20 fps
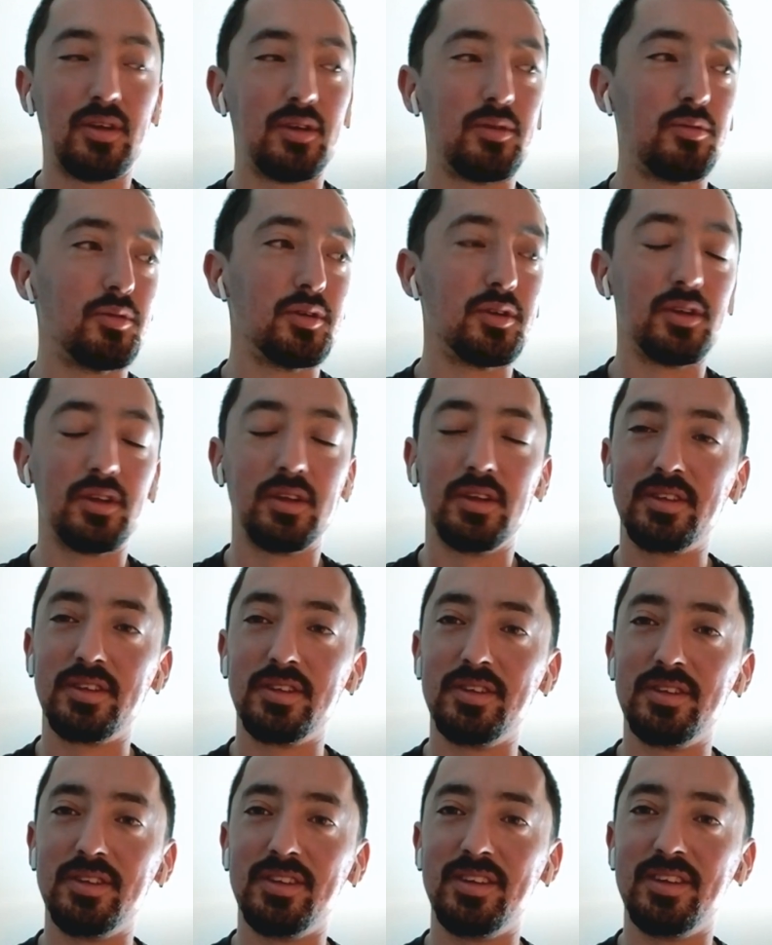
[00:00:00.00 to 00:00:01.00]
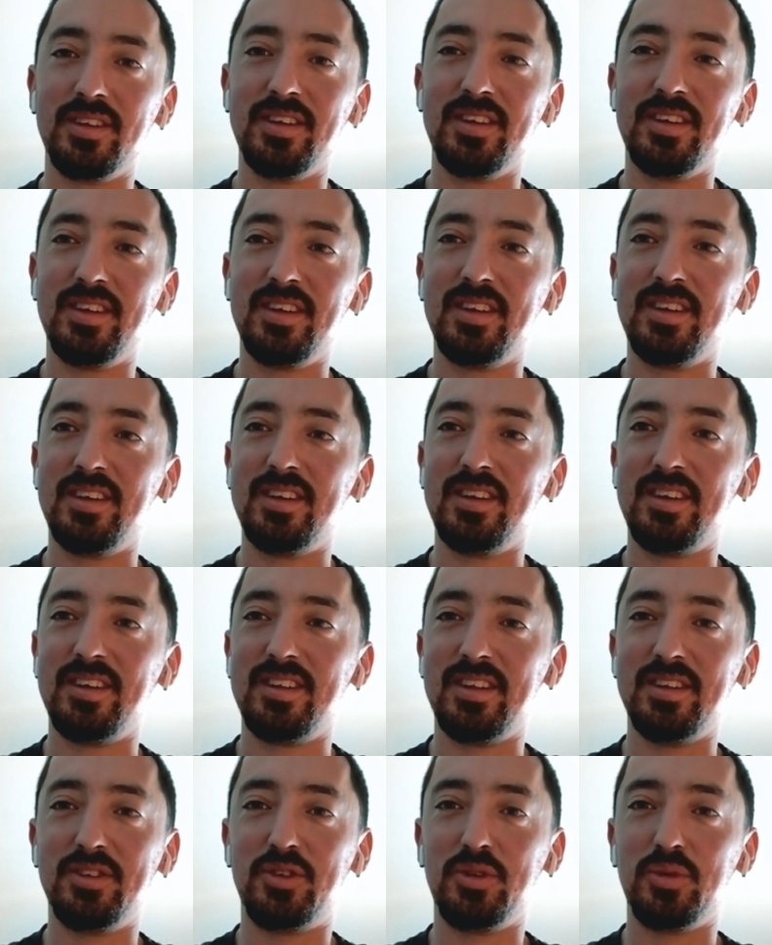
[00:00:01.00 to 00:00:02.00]
I wouldn't listen, and
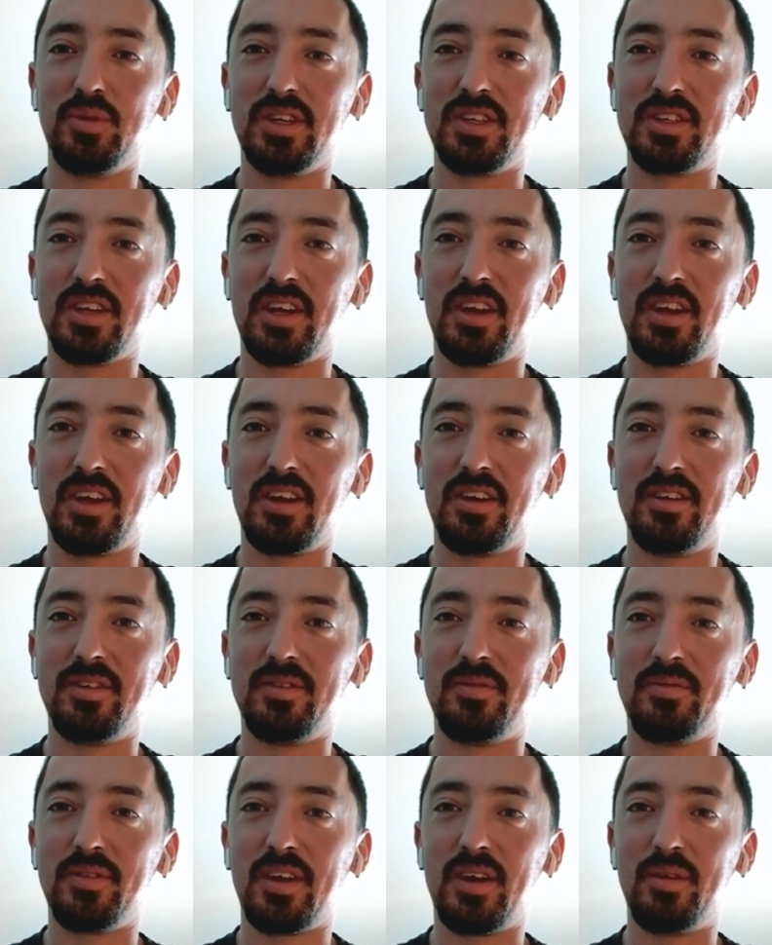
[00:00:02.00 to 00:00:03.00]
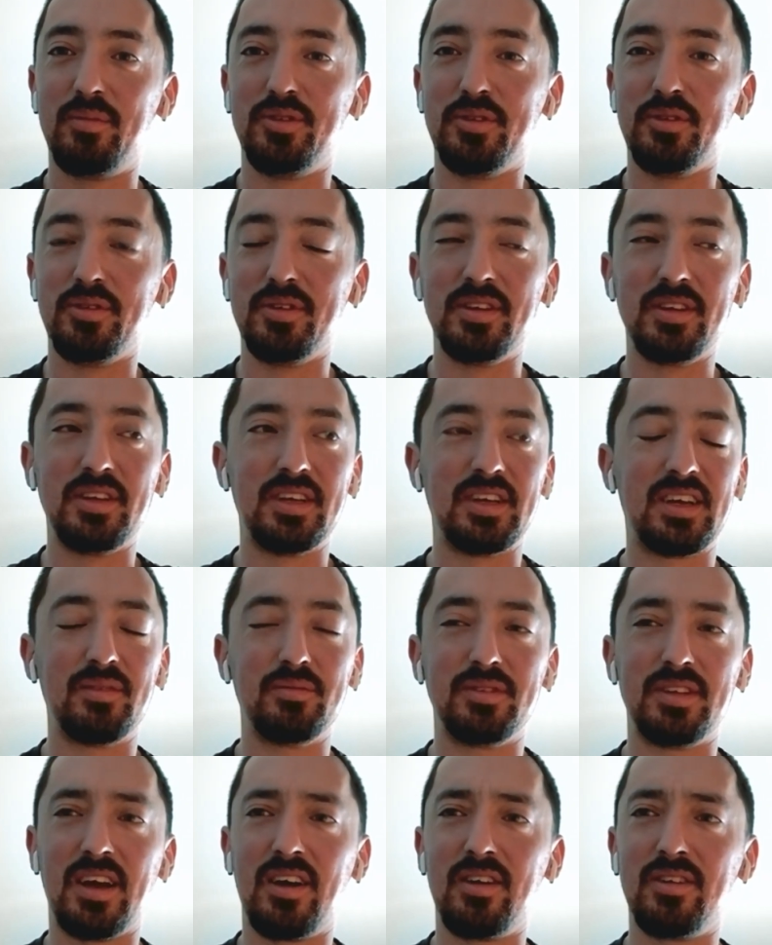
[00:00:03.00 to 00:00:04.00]
then 2 weeks later, I'm doing it. He
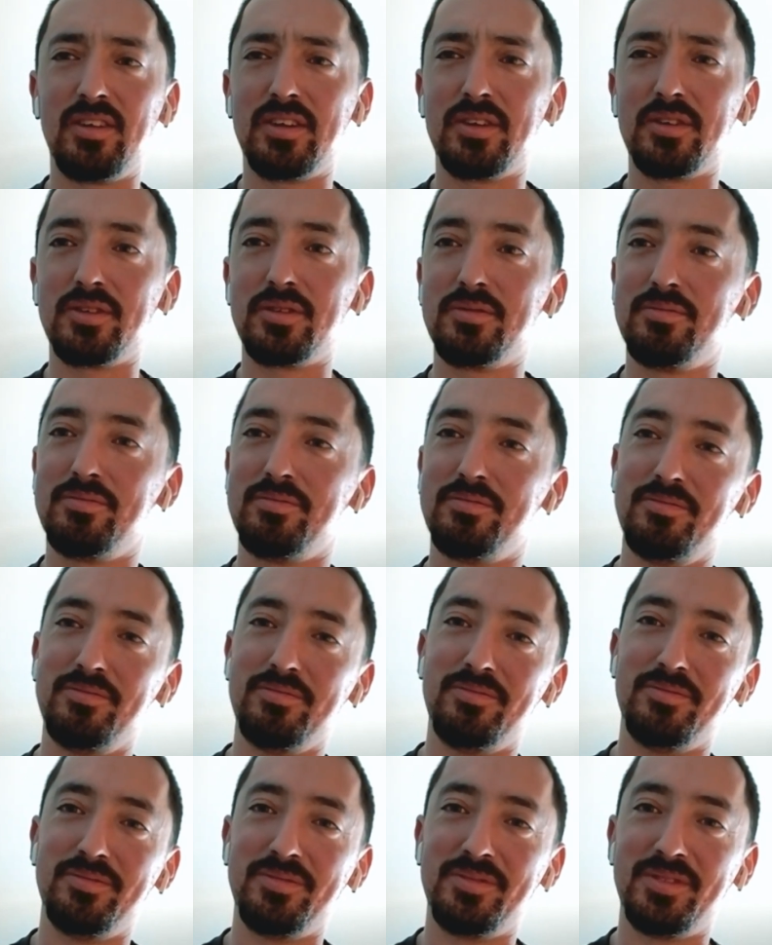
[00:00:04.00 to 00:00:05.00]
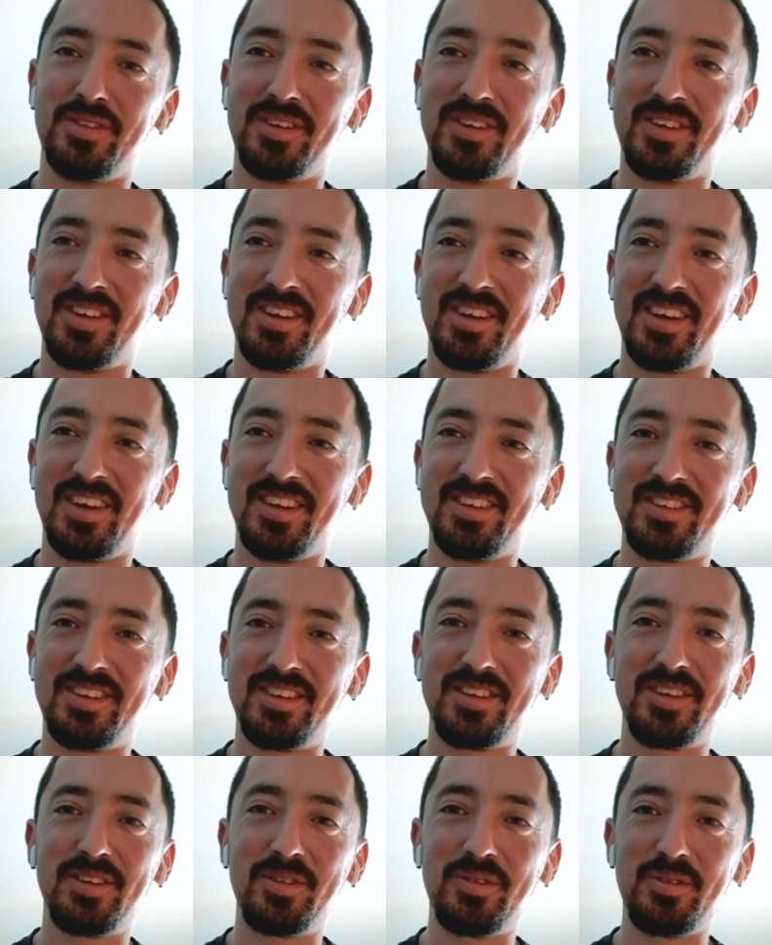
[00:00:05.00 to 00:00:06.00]
comes down, and he goes, "I see
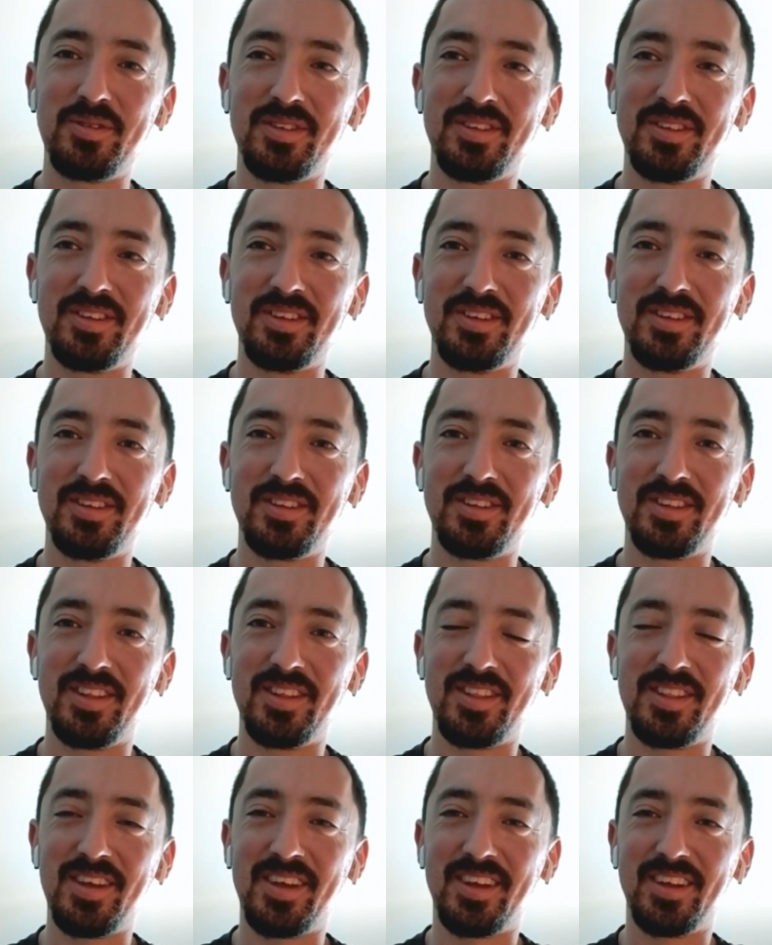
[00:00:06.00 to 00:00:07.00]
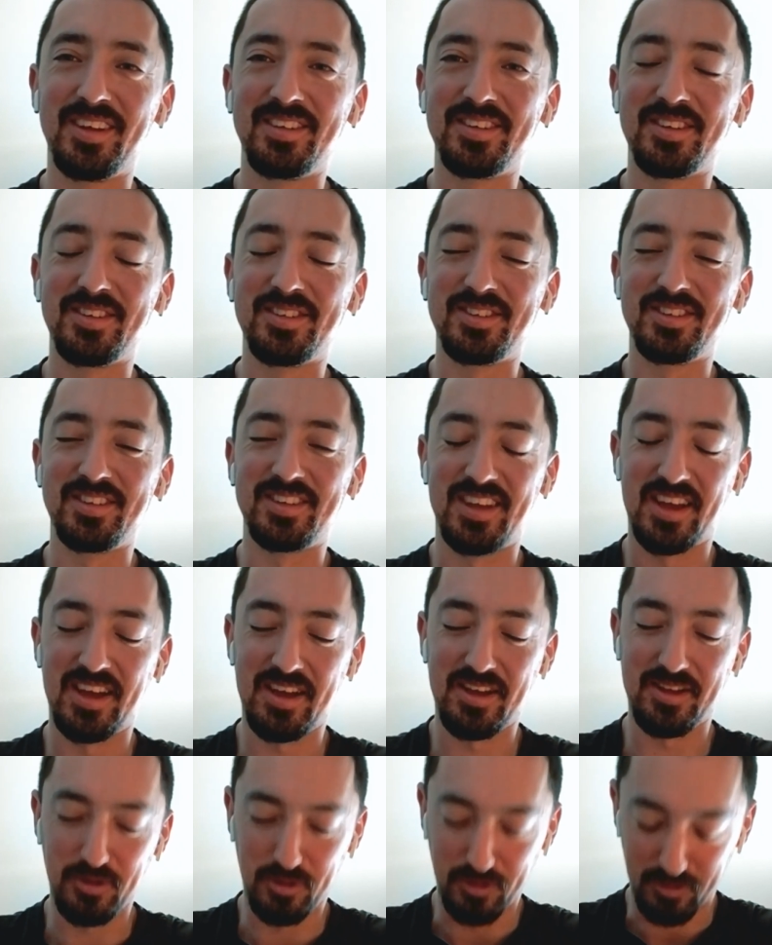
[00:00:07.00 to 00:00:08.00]
you doing the thing." He goes,
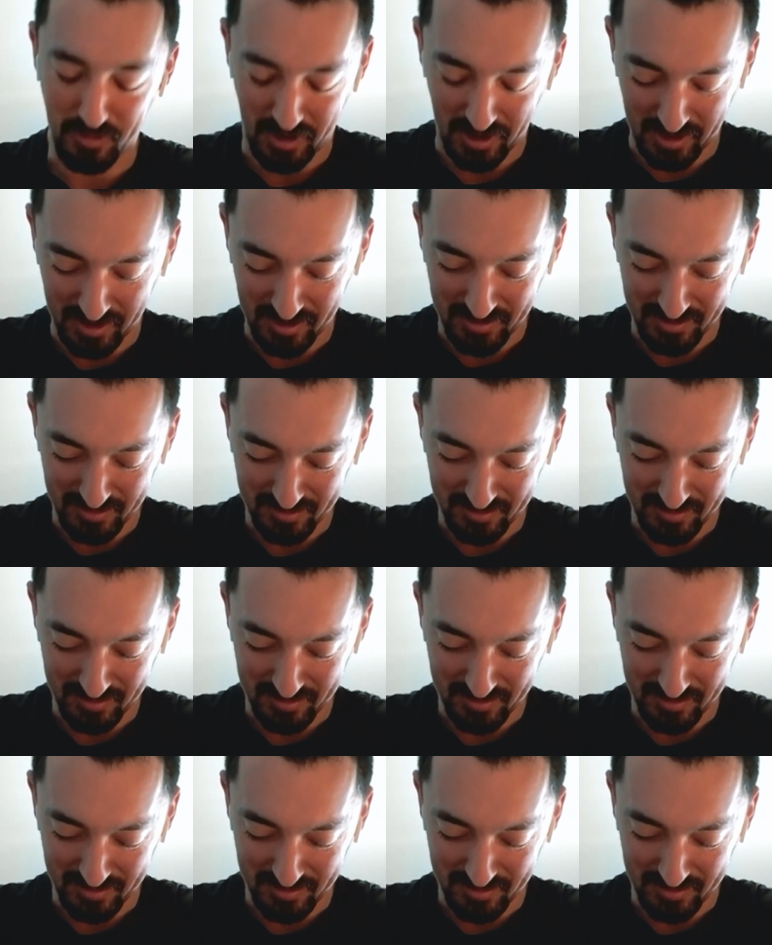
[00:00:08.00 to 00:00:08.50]
"Yeah, you're right."